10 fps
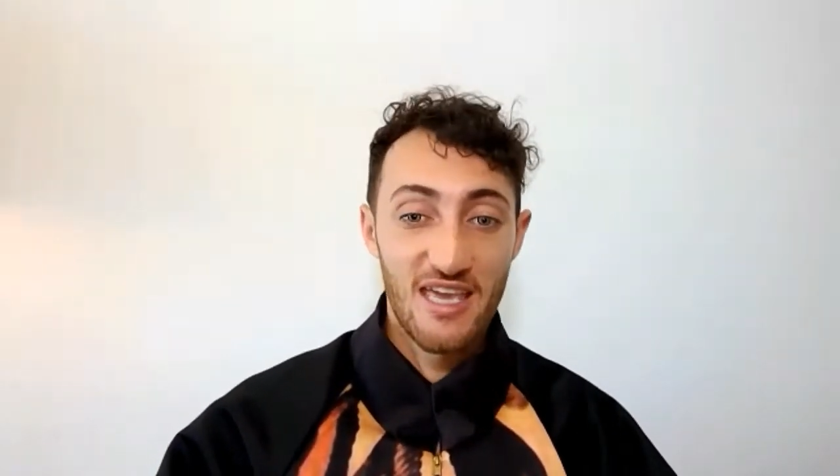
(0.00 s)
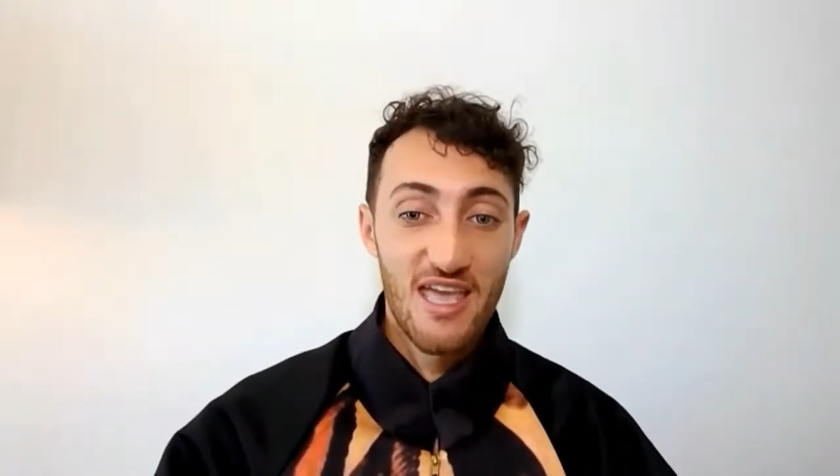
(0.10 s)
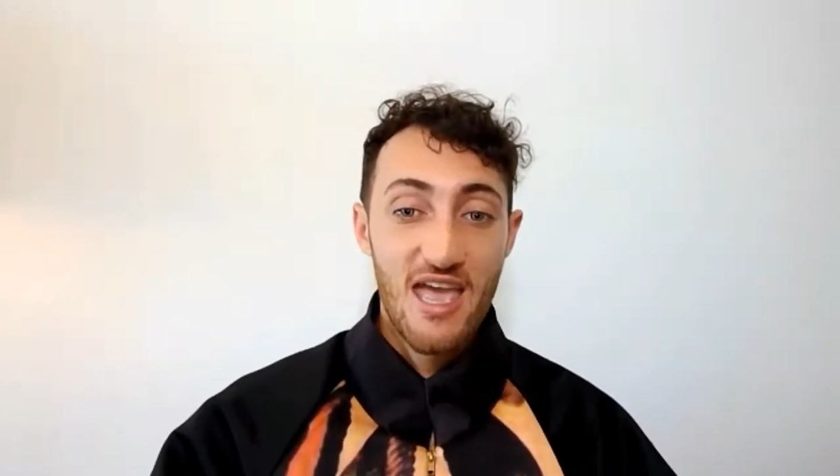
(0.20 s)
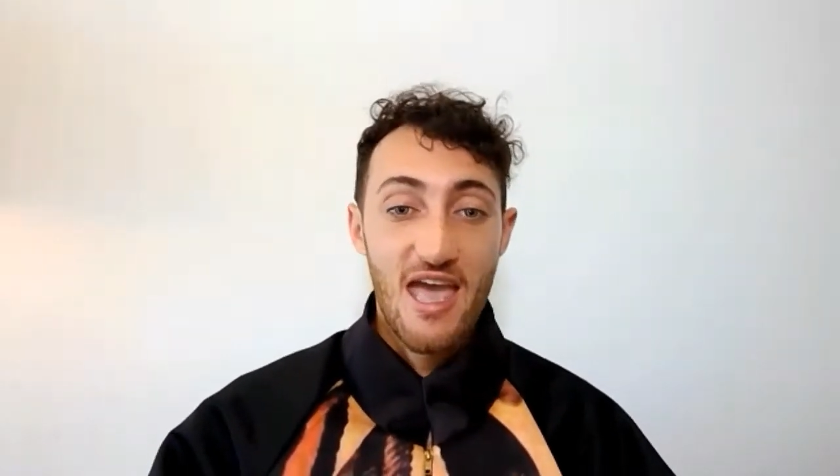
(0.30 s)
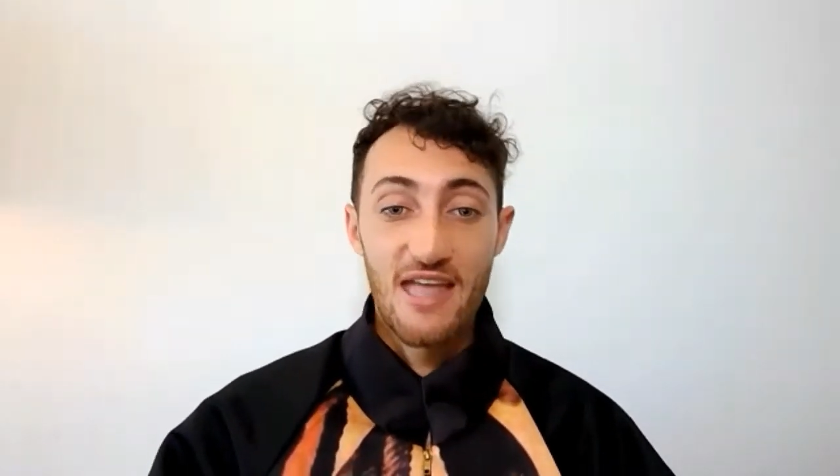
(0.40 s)

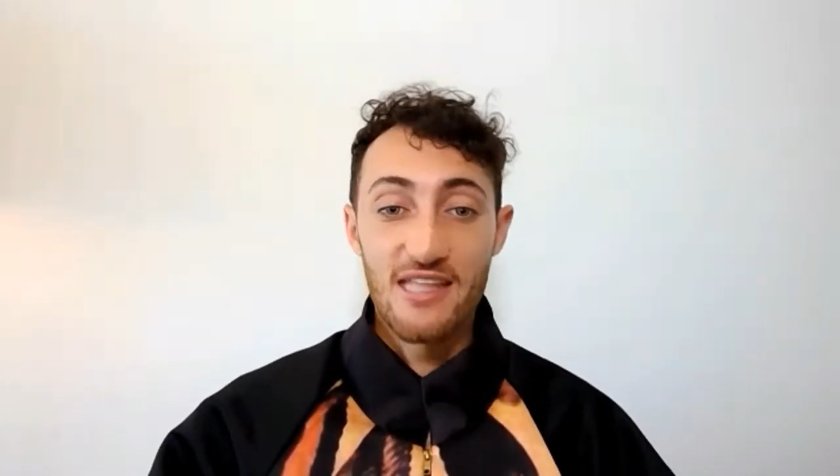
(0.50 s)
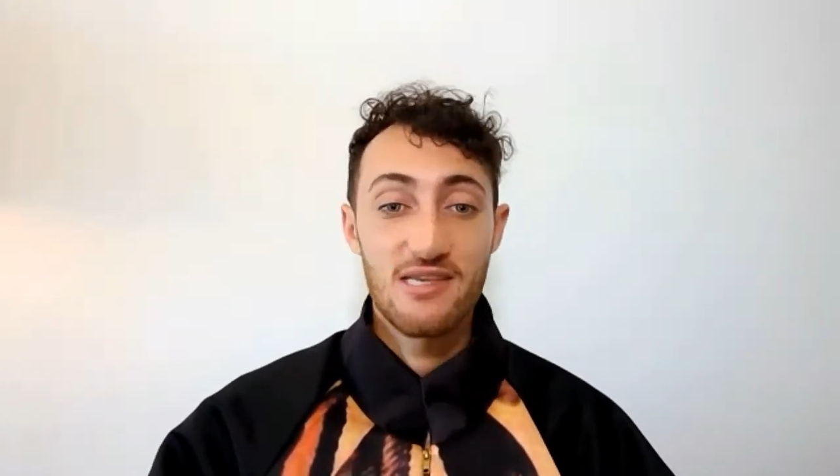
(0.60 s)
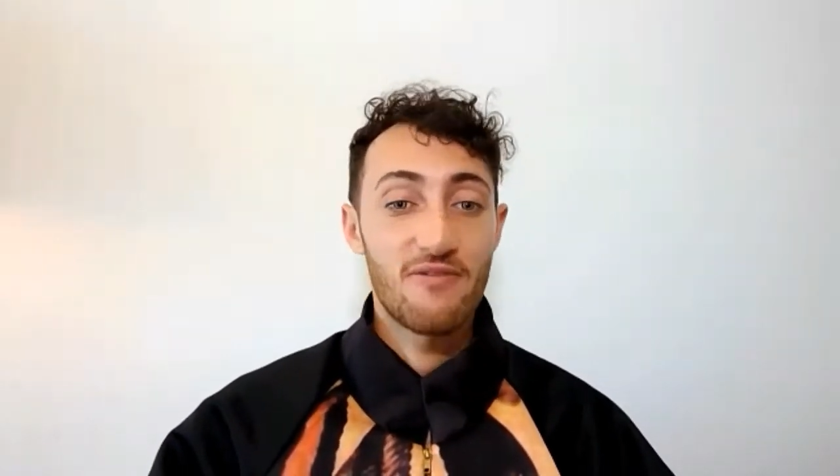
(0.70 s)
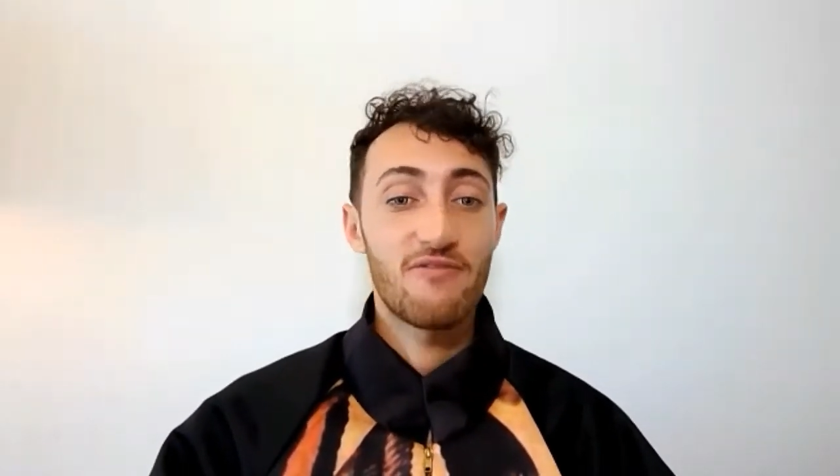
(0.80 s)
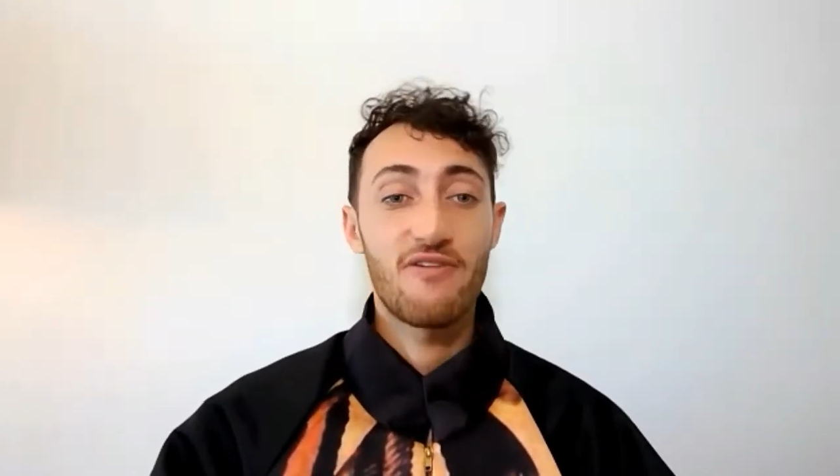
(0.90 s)
It's
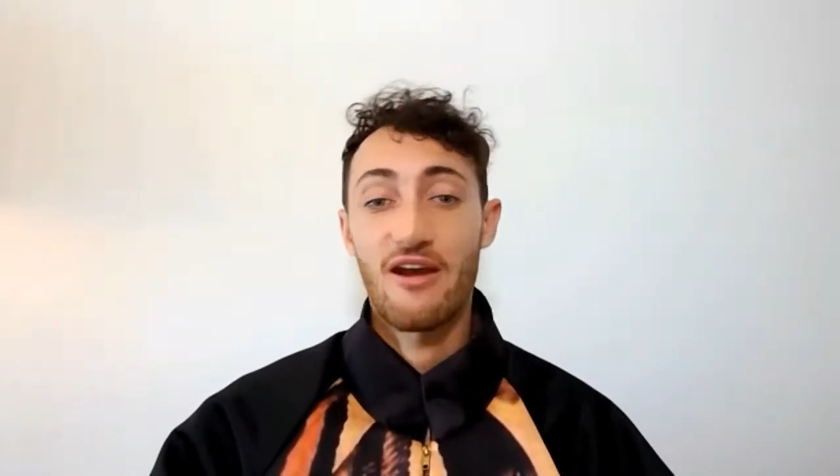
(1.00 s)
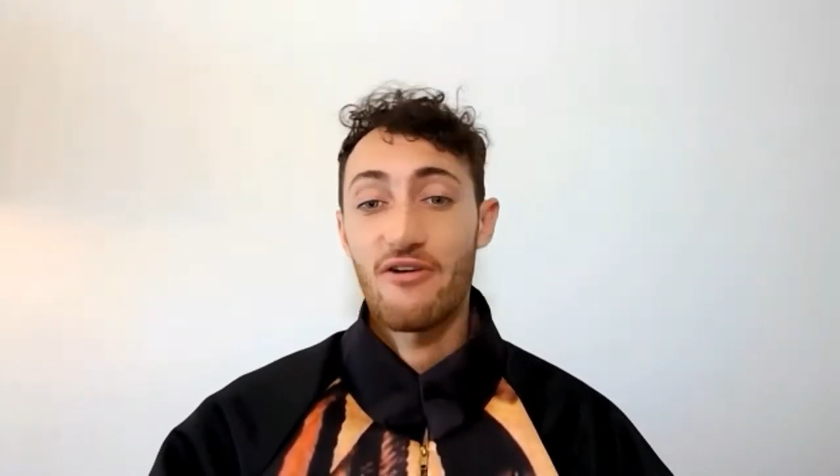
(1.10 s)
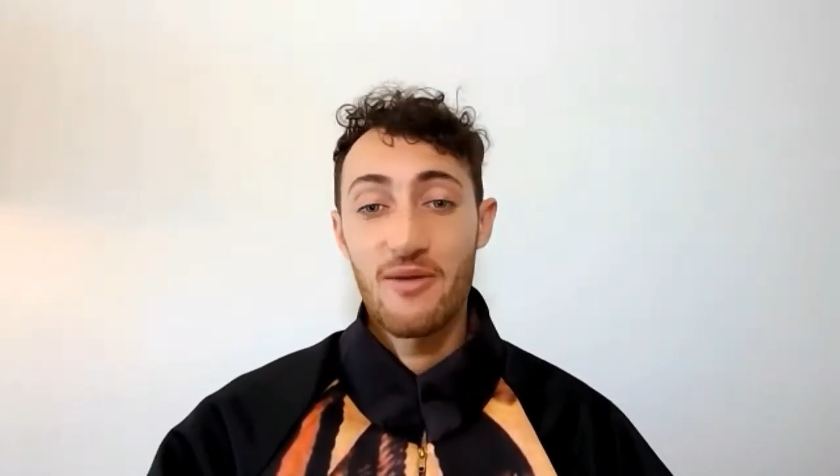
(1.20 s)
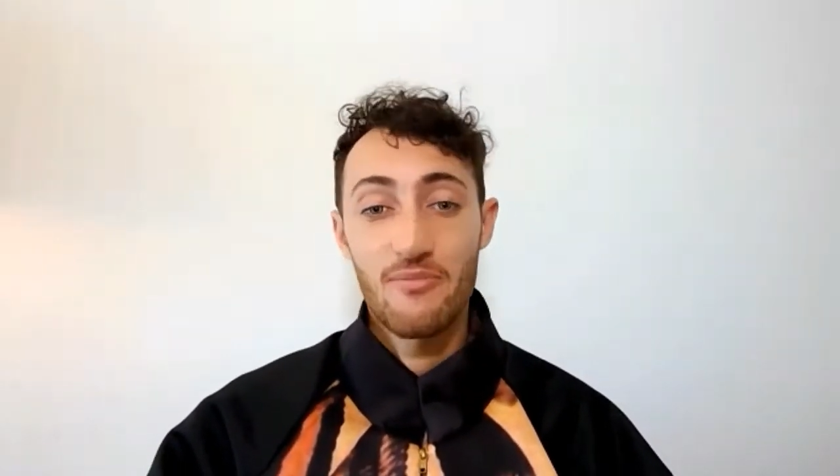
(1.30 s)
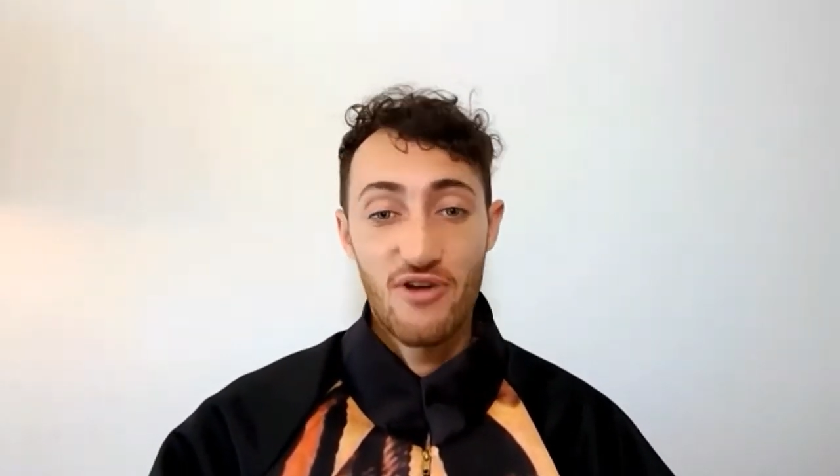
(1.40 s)
very
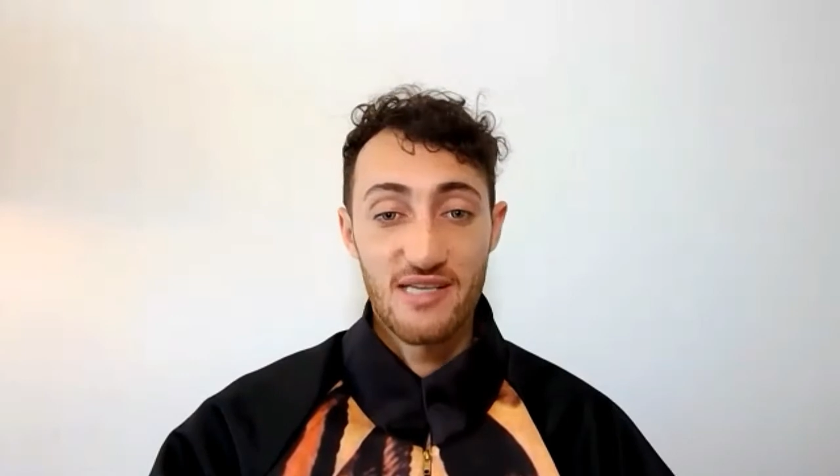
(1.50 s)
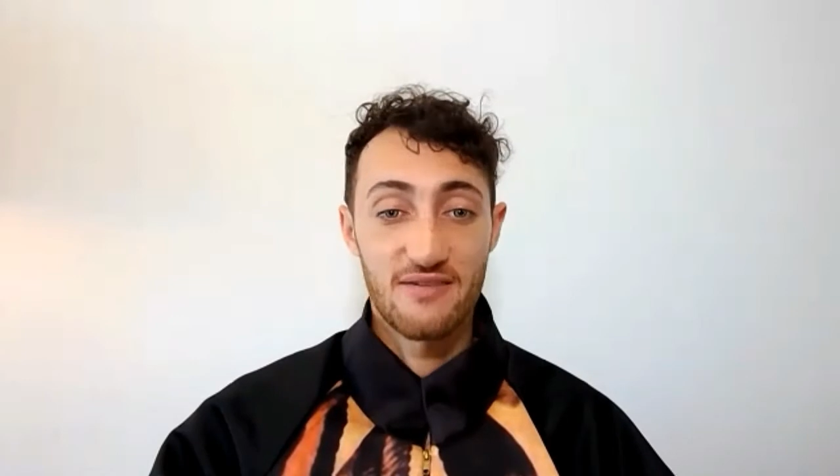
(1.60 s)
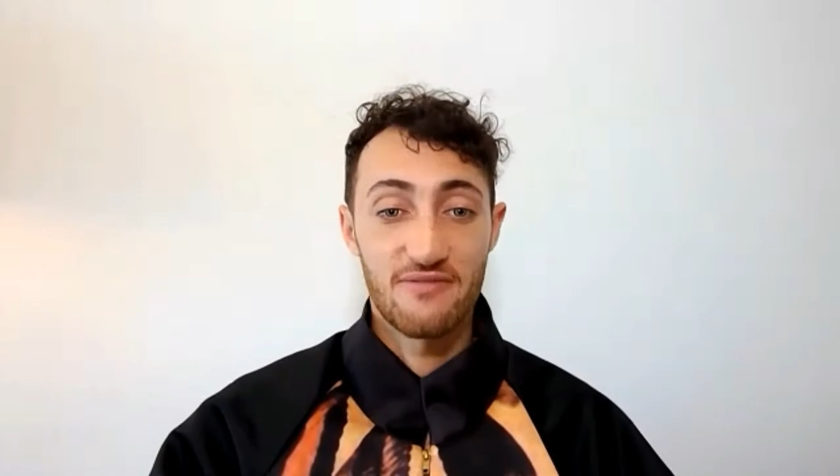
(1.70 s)
impressive.